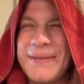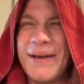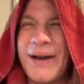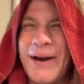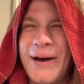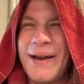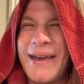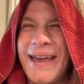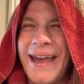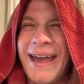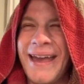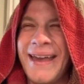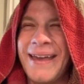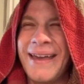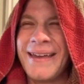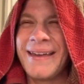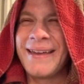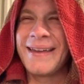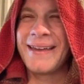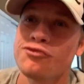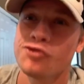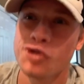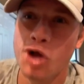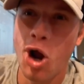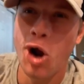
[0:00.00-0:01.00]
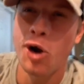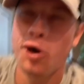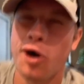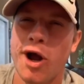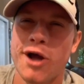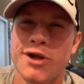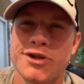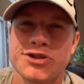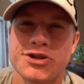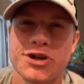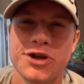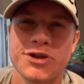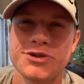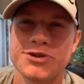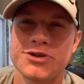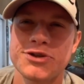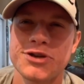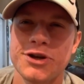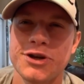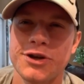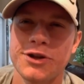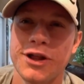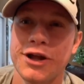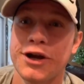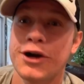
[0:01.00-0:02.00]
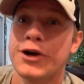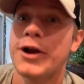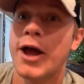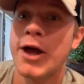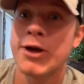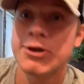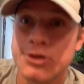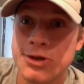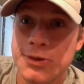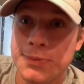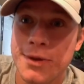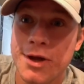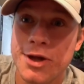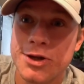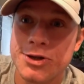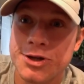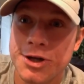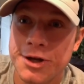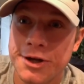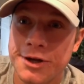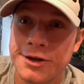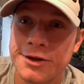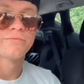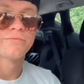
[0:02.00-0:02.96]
Okay. Alright, son, see you later. Nice to meet you.